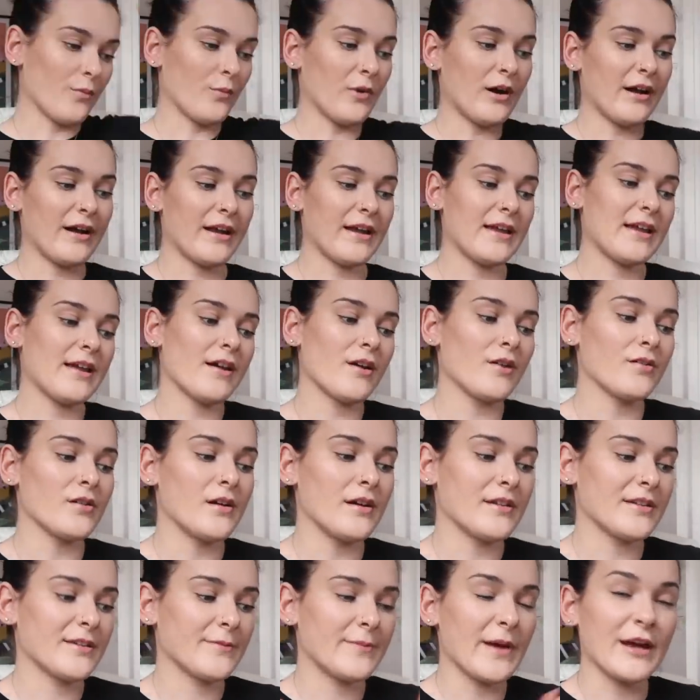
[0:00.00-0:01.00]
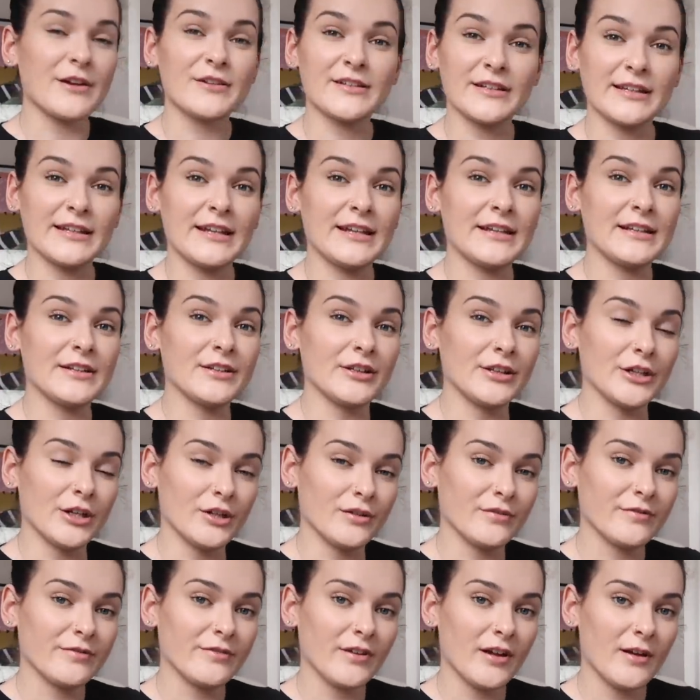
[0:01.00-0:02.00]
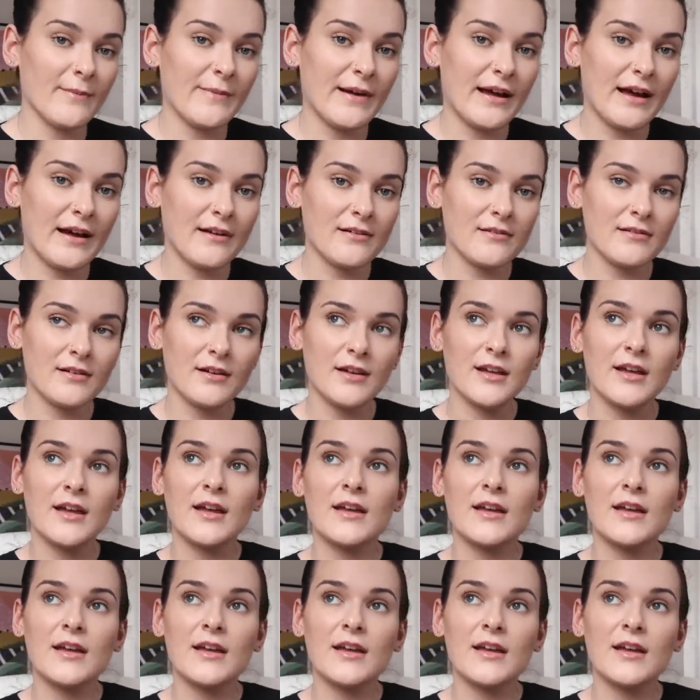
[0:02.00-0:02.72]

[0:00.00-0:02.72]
What I especially love about